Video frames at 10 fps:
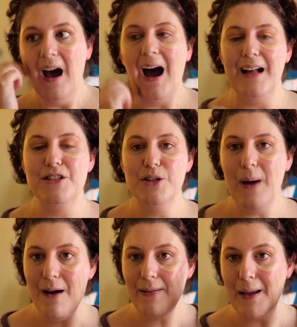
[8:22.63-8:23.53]
I do
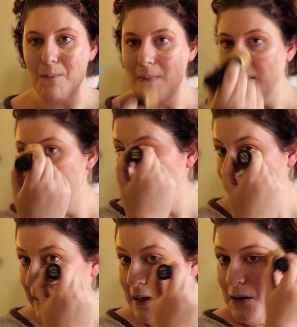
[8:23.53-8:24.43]
have like
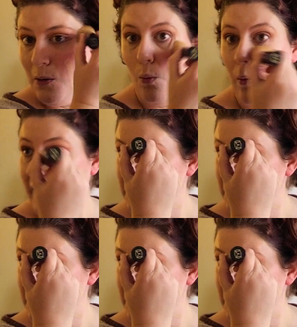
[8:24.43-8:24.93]
mentally one